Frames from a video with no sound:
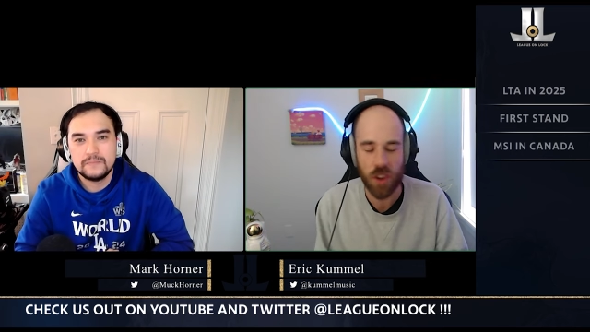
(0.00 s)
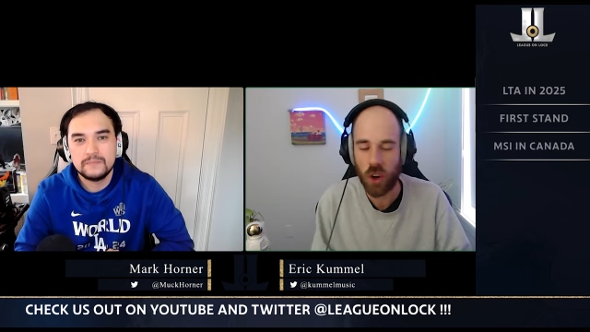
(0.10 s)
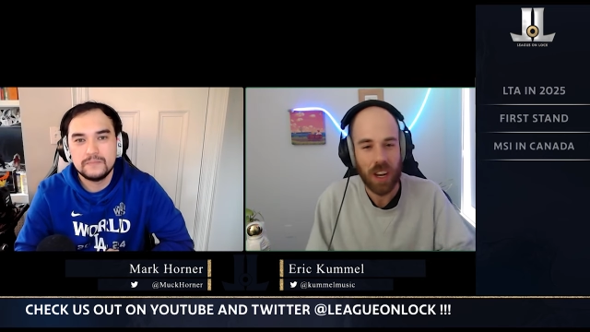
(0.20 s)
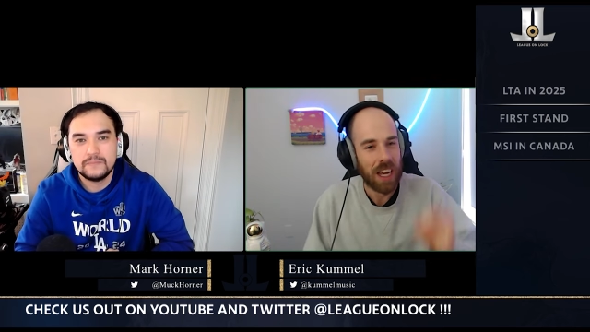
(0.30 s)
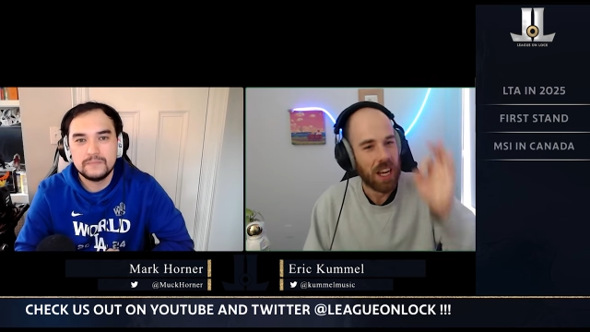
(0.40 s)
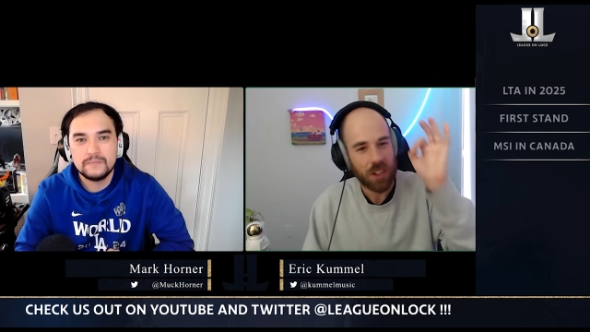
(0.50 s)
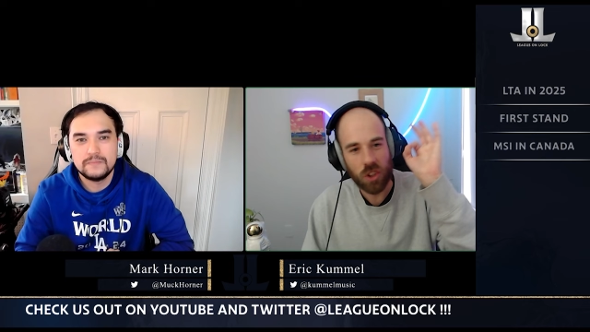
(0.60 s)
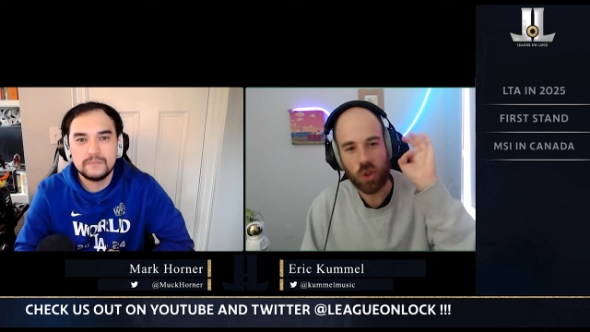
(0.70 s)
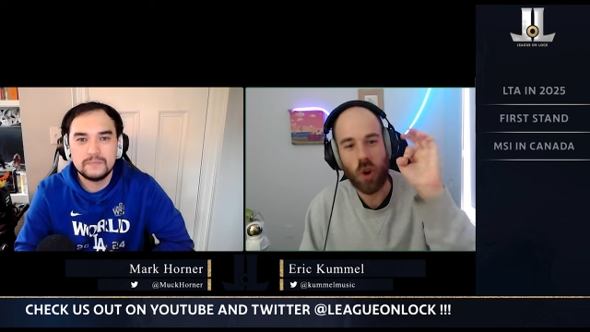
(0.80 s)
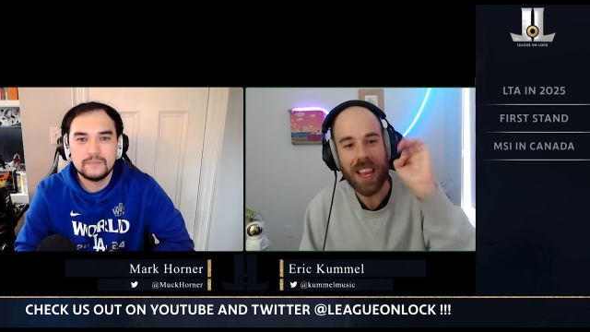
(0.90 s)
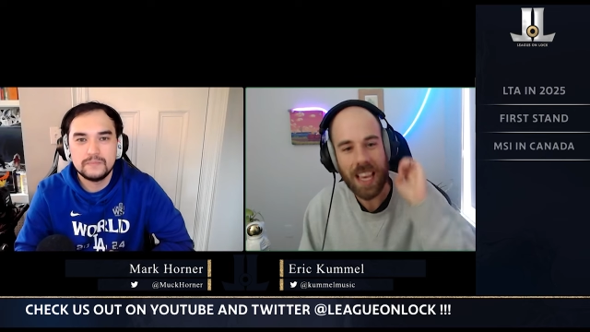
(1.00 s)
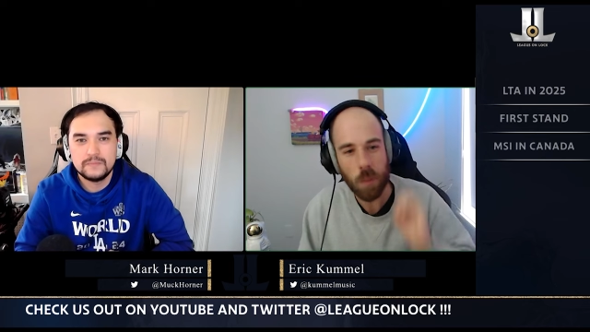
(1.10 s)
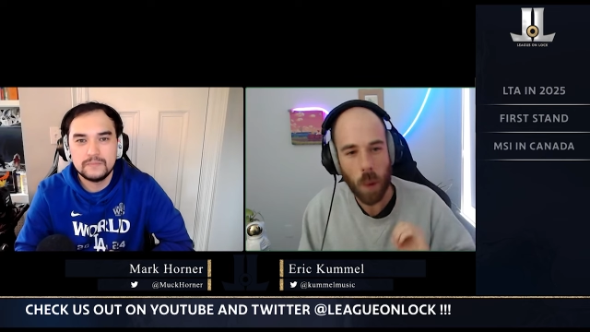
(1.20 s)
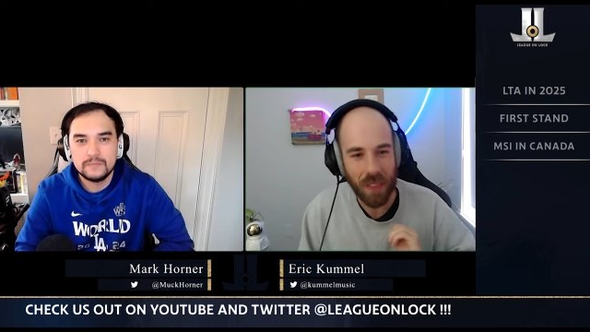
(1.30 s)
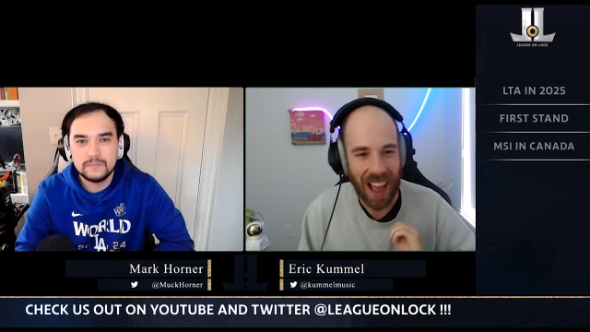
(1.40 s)
Speaker 1: They're
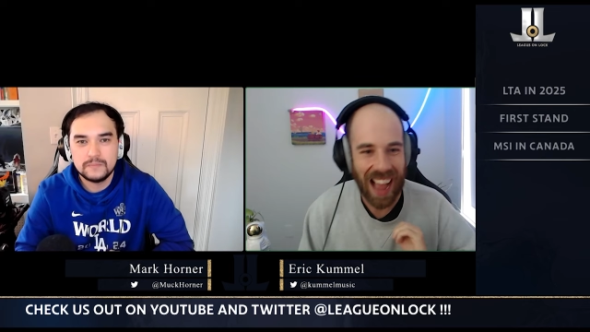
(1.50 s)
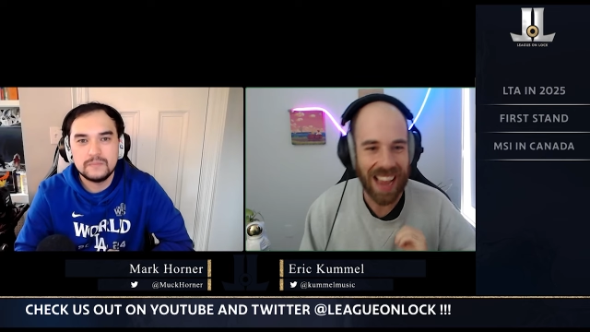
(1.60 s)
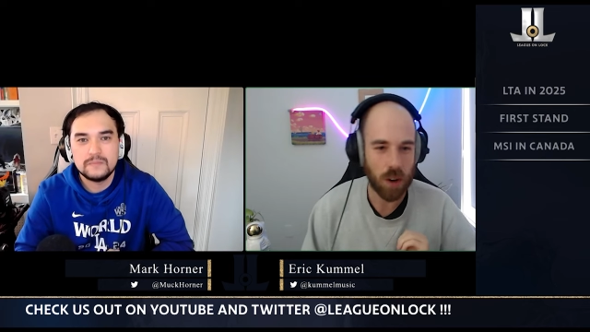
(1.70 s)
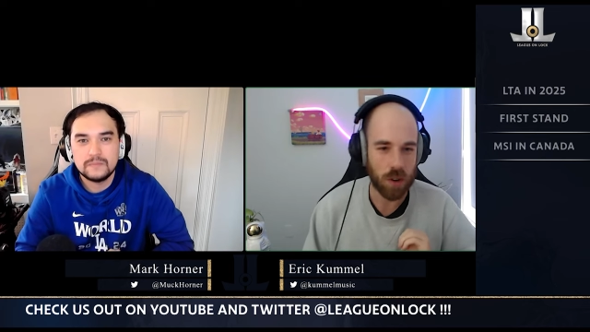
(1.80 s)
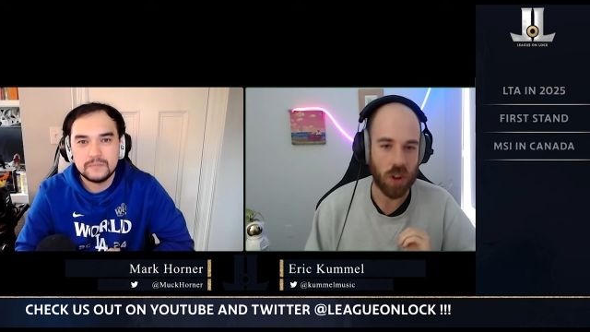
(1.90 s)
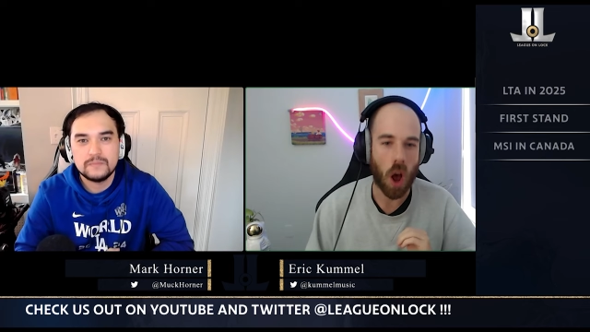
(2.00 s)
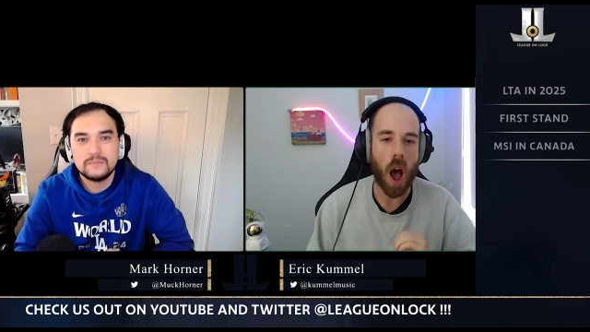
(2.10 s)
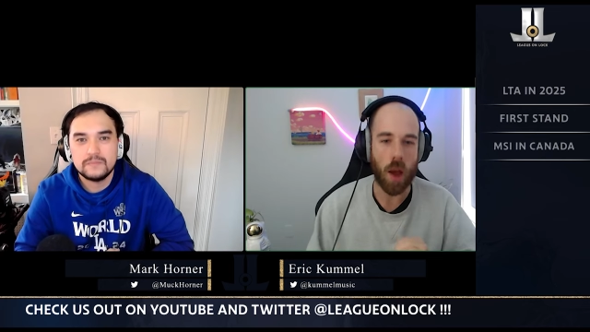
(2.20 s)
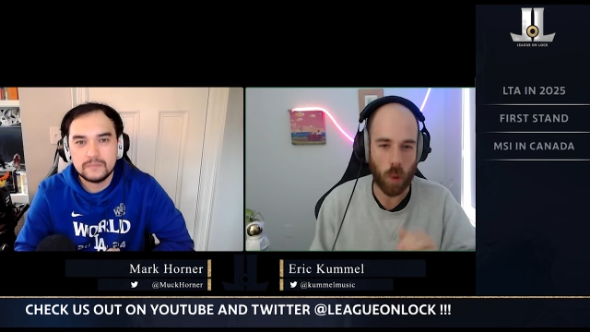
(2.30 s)
striking while the iron's hot,